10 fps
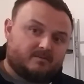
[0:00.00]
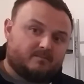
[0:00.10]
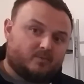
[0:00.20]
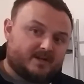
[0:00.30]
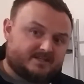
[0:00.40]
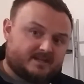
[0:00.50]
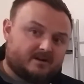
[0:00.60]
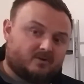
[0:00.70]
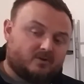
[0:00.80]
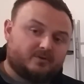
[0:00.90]
weights that
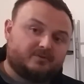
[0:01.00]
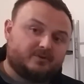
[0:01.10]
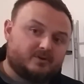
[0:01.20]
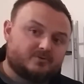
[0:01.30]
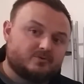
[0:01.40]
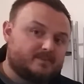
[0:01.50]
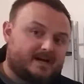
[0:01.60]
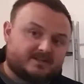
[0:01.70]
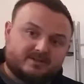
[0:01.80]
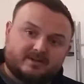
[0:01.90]
are close to your true
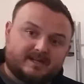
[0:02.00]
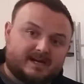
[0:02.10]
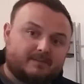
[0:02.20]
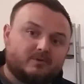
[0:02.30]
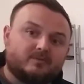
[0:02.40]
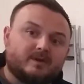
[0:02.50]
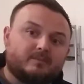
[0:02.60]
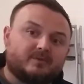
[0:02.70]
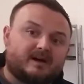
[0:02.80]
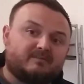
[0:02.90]
max. You cannot move them
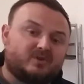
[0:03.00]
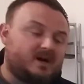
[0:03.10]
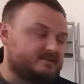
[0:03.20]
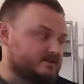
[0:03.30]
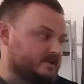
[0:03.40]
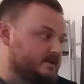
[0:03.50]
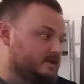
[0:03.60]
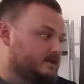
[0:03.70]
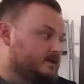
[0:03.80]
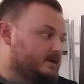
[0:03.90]
with high velocity,
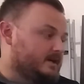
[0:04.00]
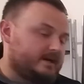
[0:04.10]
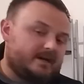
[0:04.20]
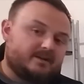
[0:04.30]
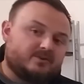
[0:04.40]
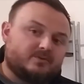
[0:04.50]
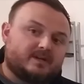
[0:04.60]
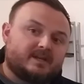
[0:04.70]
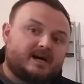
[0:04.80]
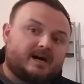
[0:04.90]
and you
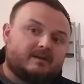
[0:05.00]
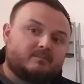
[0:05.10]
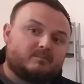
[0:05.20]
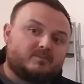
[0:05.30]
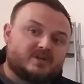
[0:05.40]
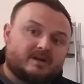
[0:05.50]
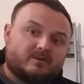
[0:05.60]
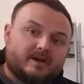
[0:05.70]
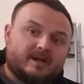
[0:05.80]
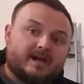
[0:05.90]
cannot
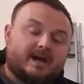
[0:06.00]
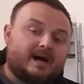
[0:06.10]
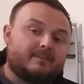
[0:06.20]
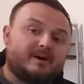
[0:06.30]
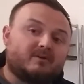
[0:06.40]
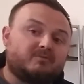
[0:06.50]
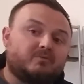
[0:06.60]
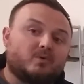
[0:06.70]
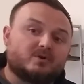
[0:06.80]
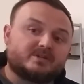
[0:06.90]
generate a high amount of
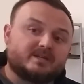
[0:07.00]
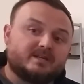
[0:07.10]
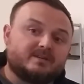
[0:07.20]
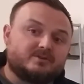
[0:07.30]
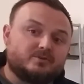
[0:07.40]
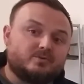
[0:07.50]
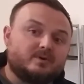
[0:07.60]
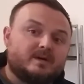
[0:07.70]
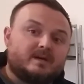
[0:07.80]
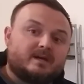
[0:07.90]
force into
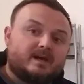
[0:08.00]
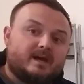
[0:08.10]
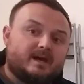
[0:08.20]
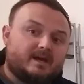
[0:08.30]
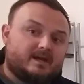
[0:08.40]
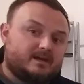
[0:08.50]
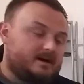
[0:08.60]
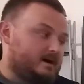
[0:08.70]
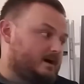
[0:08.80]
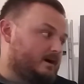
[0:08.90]
a
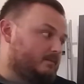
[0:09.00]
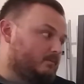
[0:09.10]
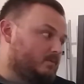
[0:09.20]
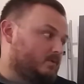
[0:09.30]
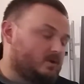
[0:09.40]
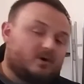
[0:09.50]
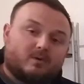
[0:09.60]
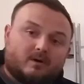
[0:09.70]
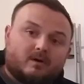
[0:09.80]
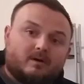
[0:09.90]
lower